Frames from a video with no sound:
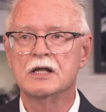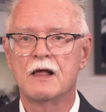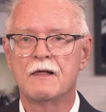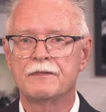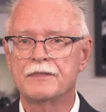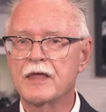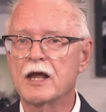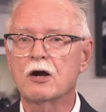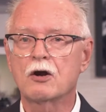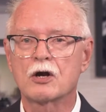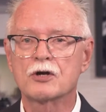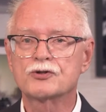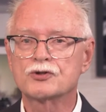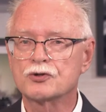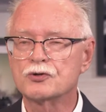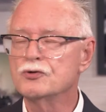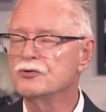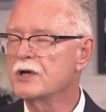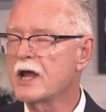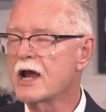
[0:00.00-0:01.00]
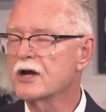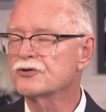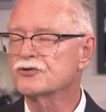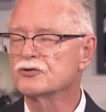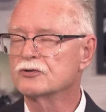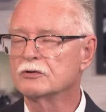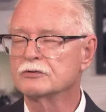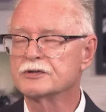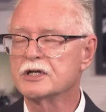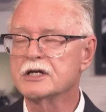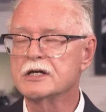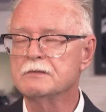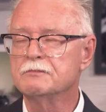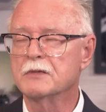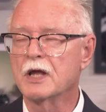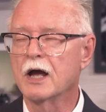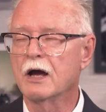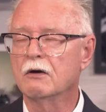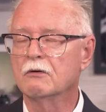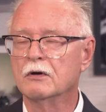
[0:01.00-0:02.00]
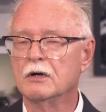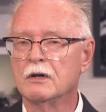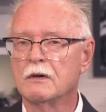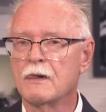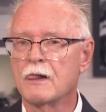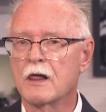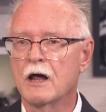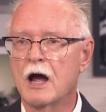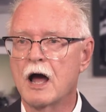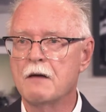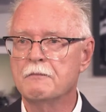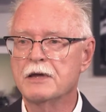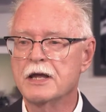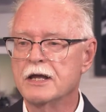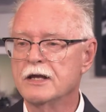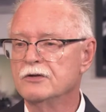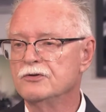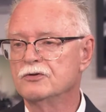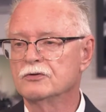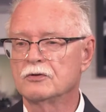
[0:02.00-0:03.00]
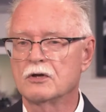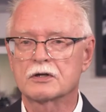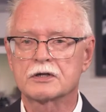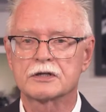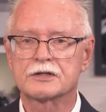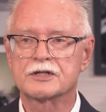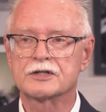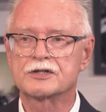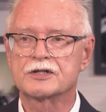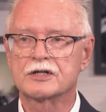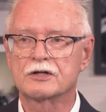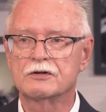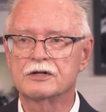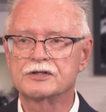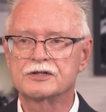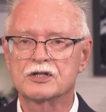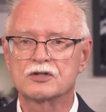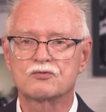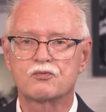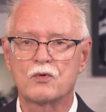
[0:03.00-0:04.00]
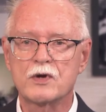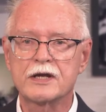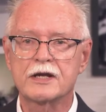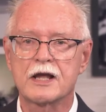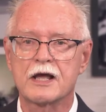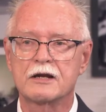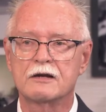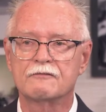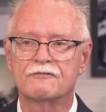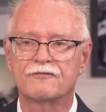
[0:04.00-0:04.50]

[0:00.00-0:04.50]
they're a true national team now. I mean, you look at the series this weekend in